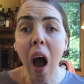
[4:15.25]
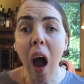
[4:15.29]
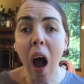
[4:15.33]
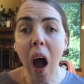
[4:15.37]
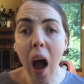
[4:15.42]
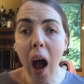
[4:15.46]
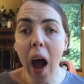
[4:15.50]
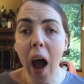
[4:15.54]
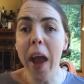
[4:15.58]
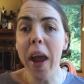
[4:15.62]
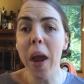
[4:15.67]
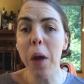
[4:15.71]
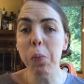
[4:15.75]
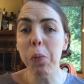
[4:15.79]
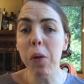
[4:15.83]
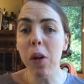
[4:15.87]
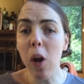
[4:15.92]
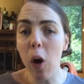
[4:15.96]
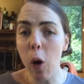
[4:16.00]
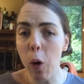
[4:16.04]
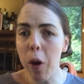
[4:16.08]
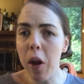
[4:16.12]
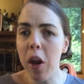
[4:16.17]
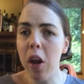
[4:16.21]
I am
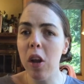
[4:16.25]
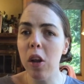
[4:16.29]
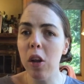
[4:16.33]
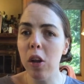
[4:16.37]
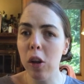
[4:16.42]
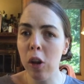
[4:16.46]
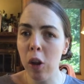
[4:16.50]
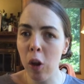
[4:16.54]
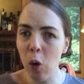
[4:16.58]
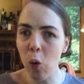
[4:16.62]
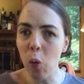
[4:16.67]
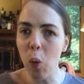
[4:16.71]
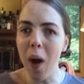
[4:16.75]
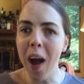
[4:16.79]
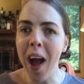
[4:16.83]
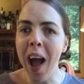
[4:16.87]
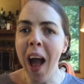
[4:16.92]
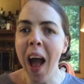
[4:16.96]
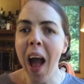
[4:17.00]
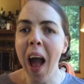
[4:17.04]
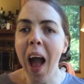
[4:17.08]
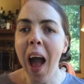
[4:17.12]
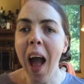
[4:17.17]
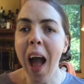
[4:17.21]
going to
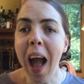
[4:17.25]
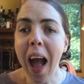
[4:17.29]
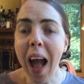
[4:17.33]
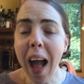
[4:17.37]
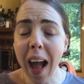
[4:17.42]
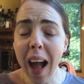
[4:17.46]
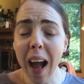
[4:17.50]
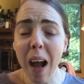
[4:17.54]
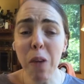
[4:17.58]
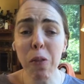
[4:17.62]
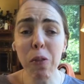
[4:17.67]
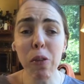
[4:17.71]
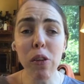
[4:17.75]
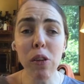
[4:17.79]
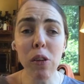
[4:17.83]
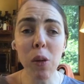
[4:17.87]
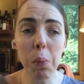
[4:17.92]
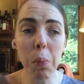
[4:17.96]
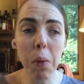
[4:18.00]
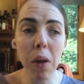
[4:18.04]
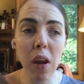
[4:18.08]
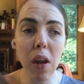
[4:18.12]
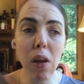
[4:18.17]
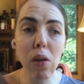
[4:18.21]
have to
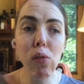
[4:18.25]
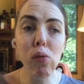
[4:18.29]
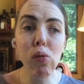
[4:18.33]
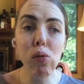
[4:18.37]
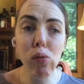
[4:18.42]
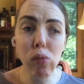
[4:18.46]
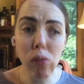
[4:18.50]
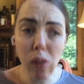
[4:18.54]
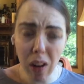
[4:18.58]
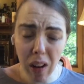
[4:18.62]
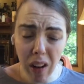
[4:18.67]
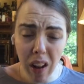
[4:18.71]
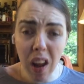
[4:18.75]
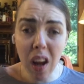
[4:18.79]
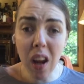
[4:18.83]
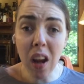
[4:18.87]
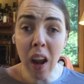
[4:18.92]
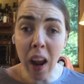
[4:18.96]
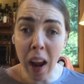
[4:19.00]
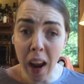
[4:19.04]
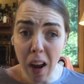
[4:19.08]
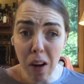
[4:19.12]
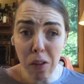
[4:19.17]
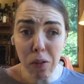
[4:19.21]
be really
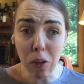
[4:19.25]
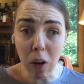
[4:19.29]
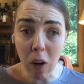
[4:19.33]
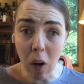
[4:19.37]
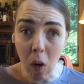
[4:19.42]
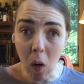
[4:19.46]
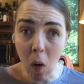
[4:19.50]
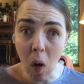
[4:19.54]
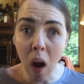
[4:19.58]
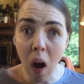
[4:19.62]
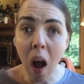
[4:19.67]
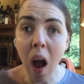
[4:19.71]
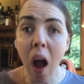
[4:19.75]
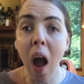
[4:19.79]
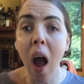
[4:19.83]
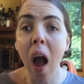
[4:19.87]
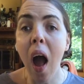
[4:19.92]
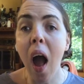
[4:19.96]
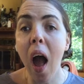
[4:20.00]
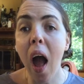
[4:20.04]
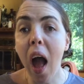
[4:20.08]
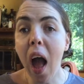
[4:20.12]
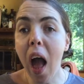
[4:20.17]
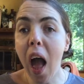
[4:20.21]
careful
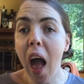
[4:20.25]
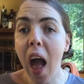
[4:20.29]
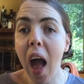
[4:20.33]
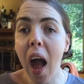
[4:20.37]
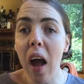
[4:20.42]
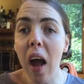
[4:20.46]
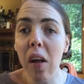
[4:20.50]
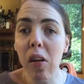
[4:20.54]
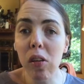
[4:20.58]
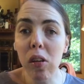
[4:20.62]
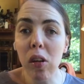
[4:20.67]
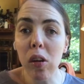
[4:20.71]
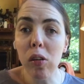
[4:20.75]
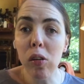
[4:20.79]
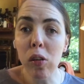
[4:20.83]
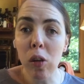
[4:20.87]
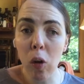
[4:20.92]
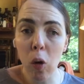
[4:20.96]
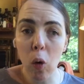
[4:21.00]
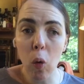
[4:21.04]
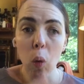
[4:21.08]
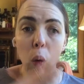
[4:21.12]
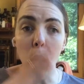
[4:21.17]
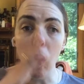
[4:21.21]
as
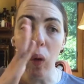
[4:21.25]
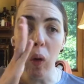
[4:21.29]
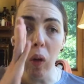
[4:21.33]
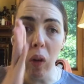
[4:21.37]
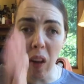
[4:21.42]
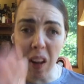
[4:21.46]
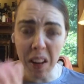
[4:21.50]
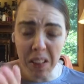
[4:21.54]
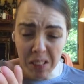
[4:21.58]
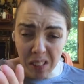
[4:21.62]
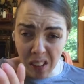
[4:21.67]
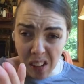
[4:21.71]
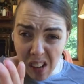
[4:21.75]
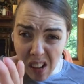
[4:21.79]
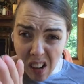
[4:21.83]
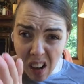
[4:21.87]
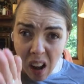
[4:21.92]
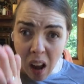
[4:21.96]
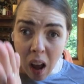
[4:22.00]
to listen